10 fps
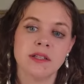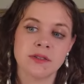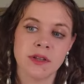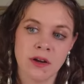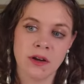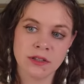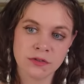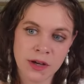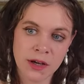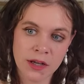It's really hard to
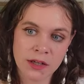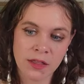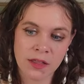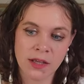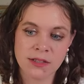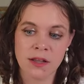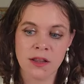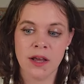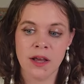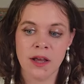find the things I
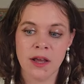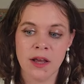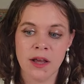like